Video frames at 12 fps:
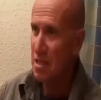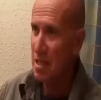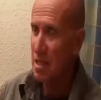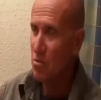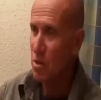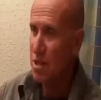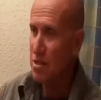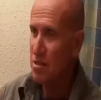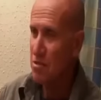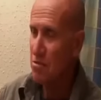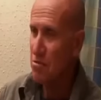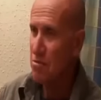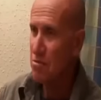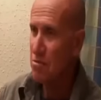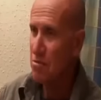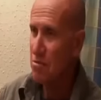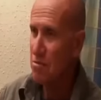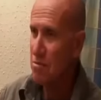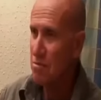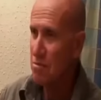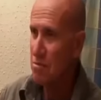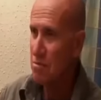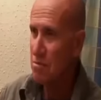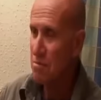And I went to
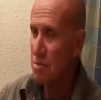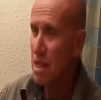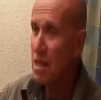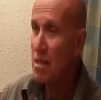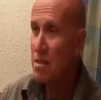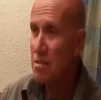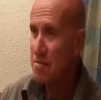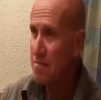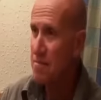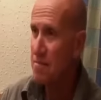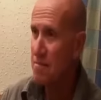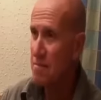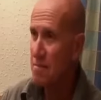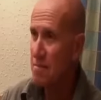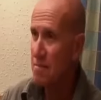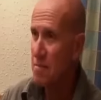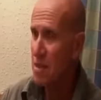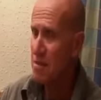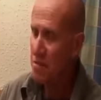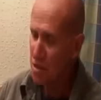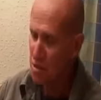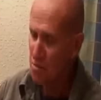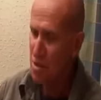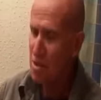England. Uh,
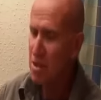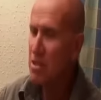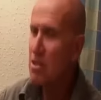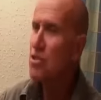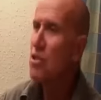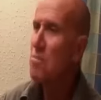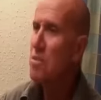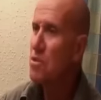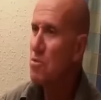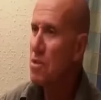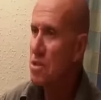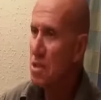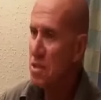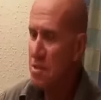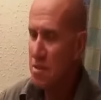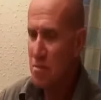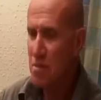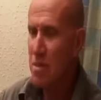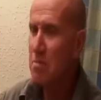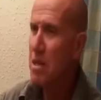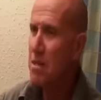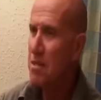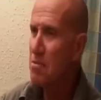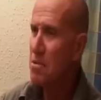first with a little stop in Switzerland, where my
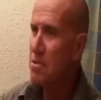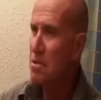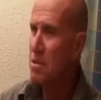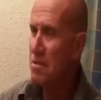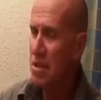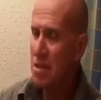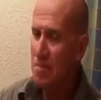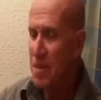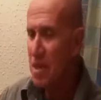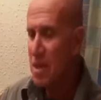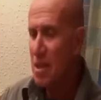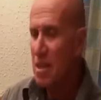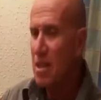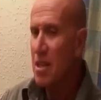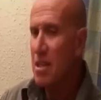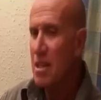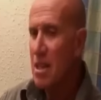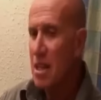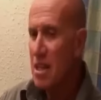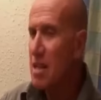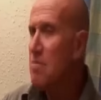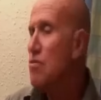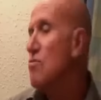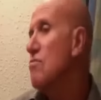brother was living. And I
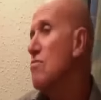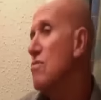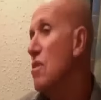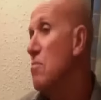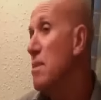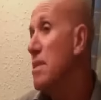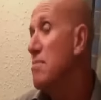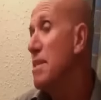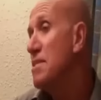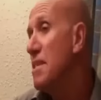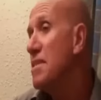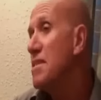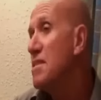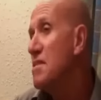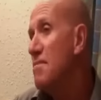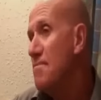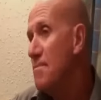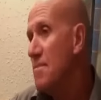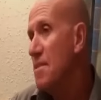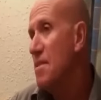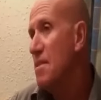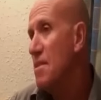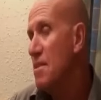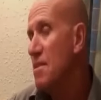came to complete my studies,
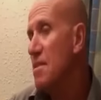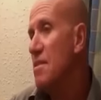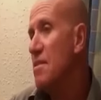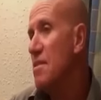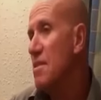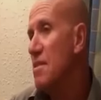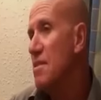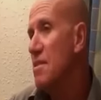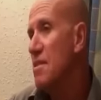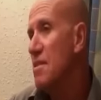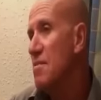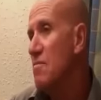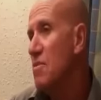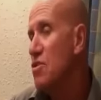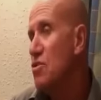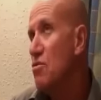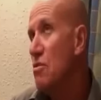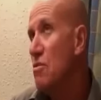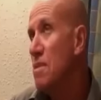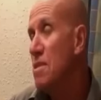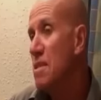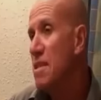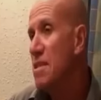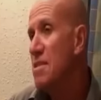uh, which took
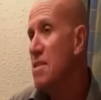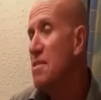me till